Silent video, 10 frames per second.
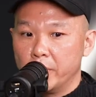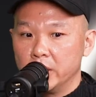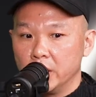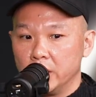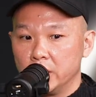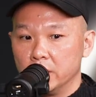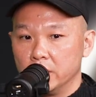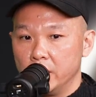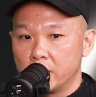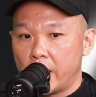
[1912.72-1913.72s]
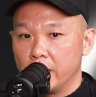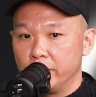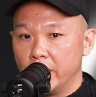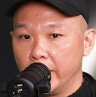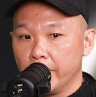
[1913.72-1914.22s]
imagination is kind
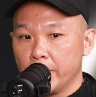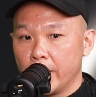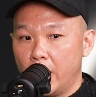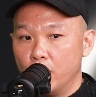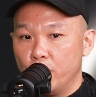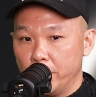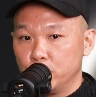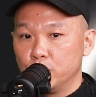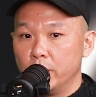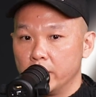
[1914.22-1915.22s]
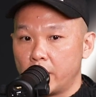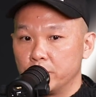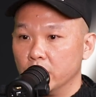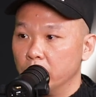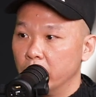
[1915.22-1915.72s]
of like how Web 2 has
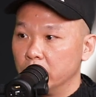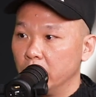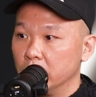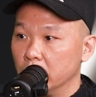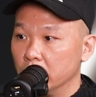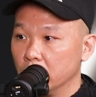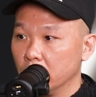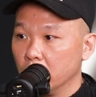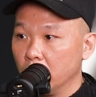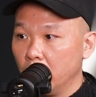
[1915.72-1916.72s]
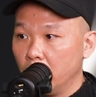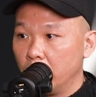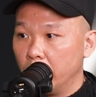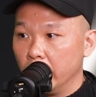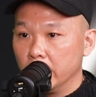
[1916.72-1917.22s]
captured imagination,
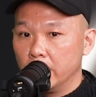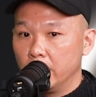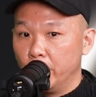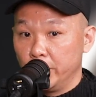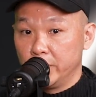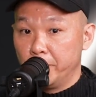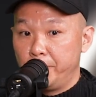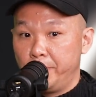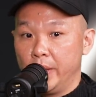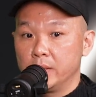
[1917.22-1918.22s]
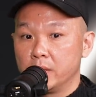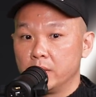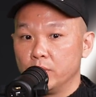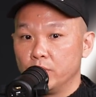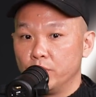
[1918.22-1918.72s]
right? One of the best
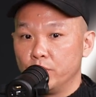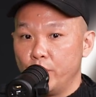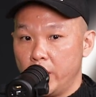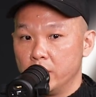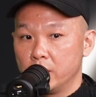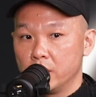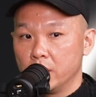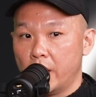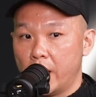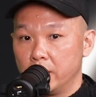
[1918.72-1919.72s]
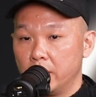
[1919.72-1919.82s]
ways, I